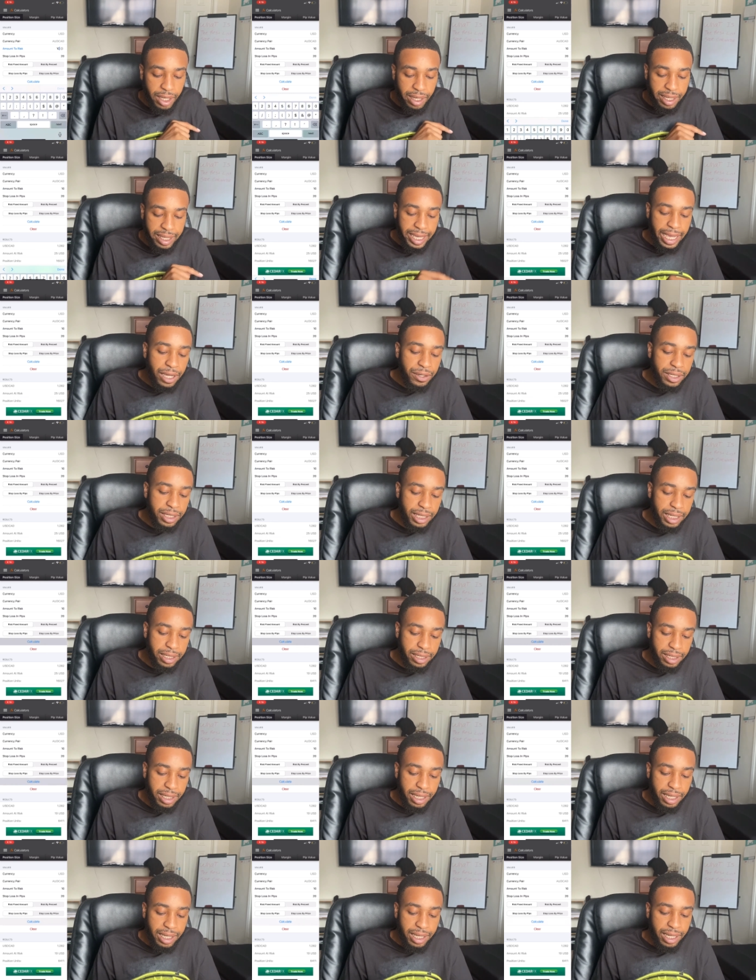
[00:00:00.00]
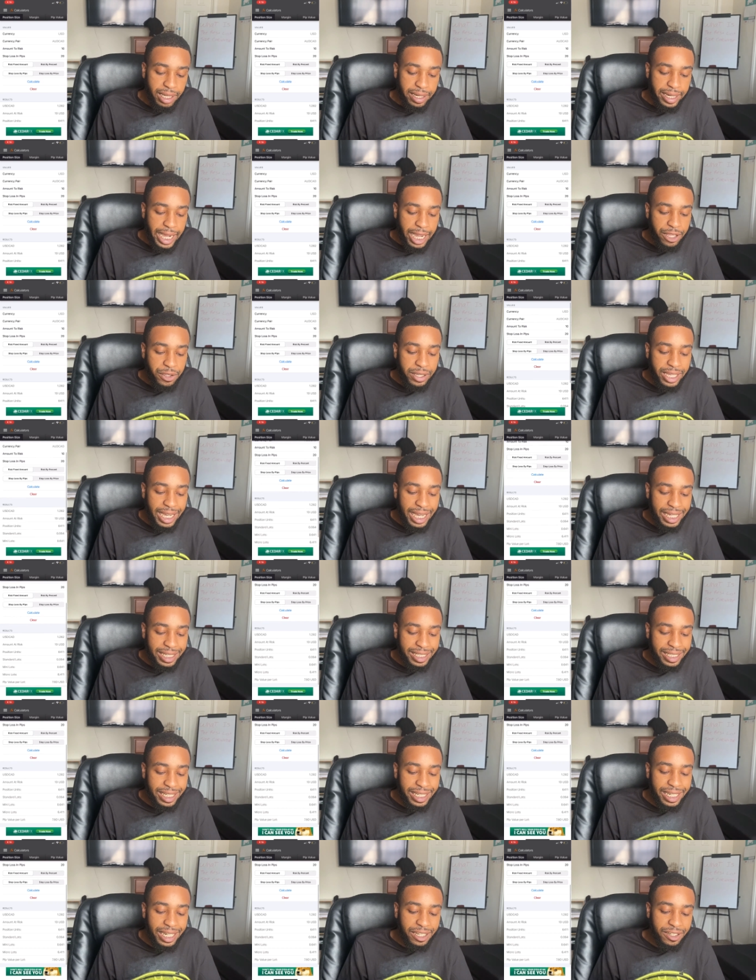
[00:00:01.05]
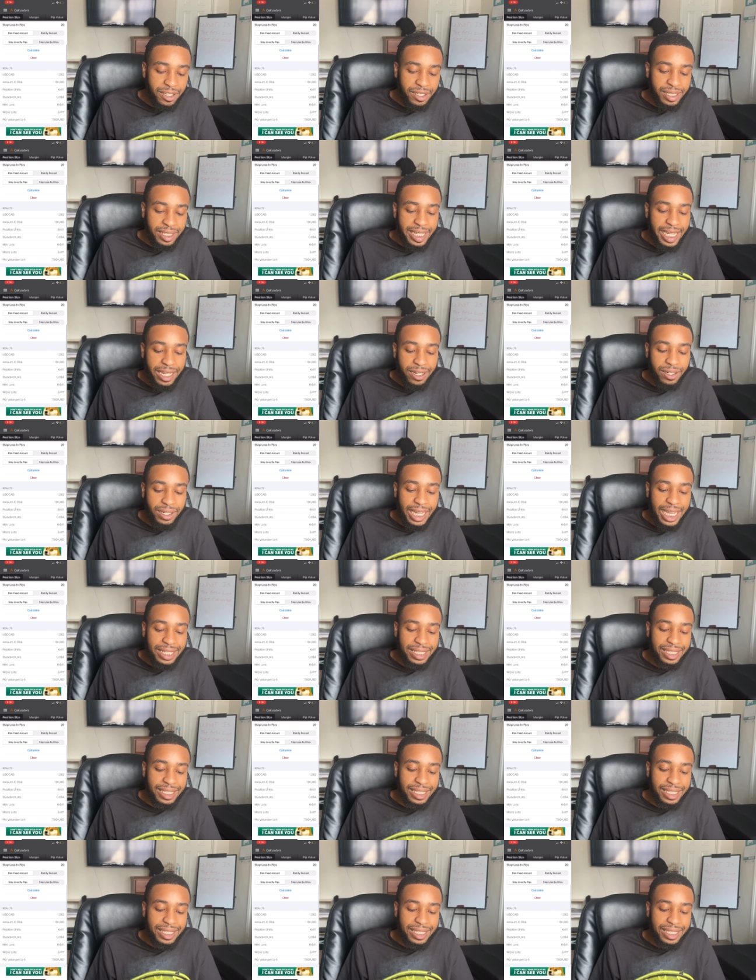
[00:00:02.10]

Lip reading: Calculate. Now you guys see under standard lots,